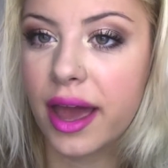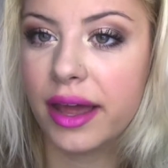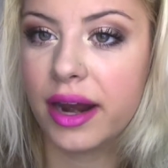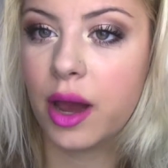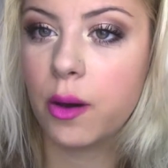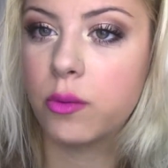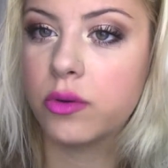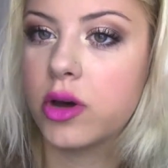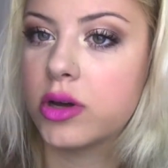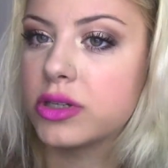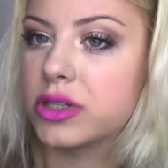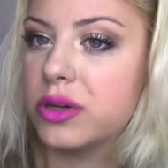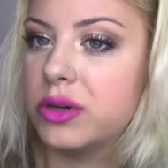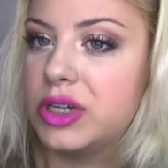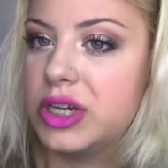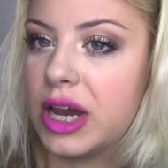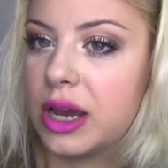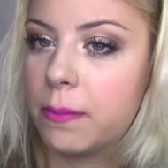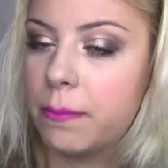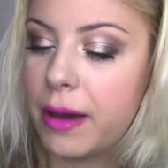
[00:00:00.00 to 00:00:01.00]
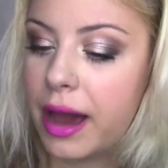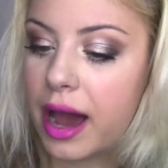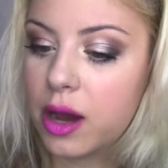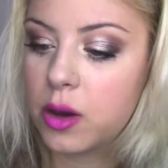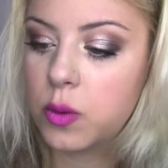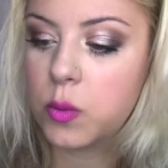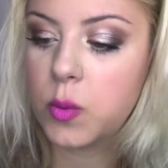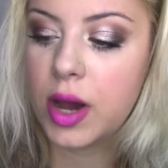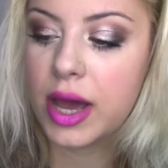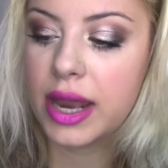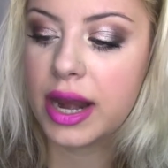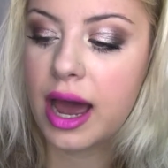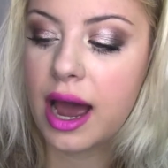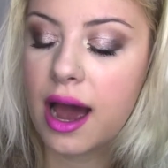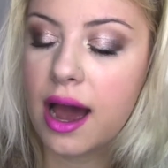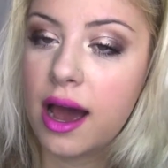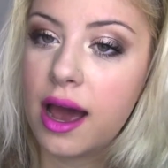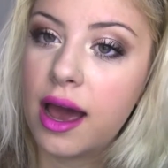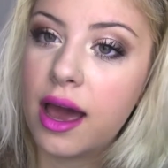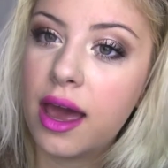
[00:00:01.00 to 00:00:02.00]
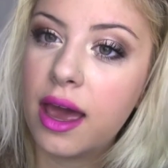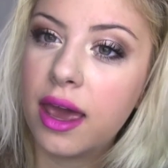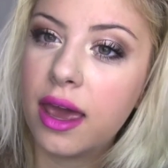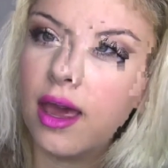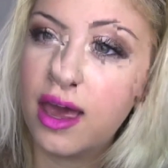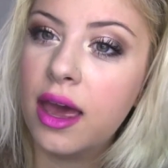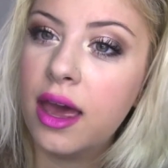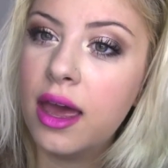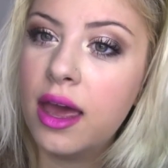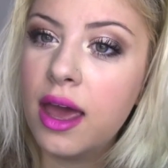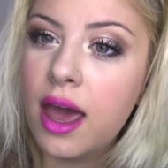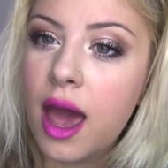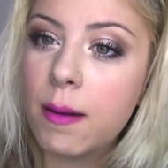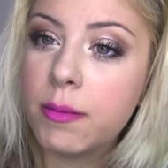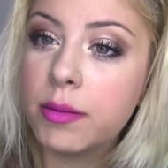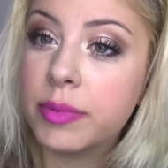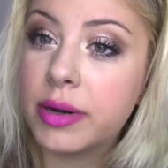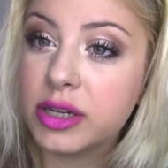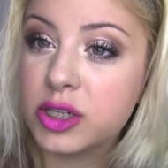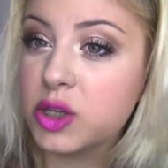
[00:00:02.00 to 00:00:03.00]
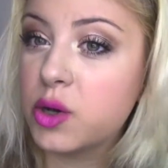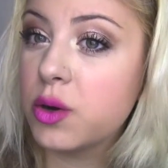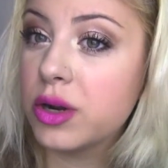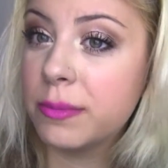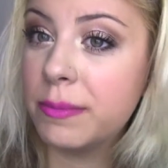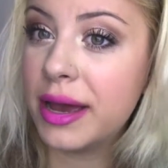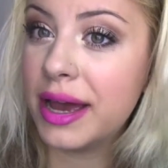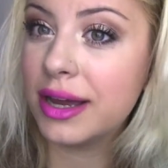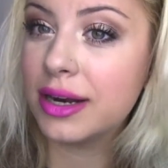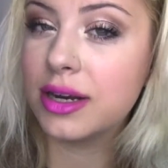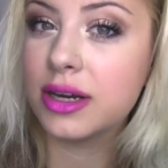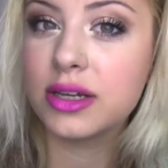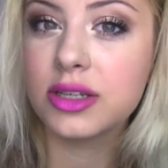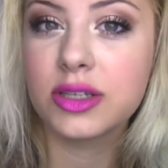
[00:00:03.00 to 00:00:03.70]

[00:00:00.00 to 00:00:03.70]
and I will also check back when I am about to go to bed.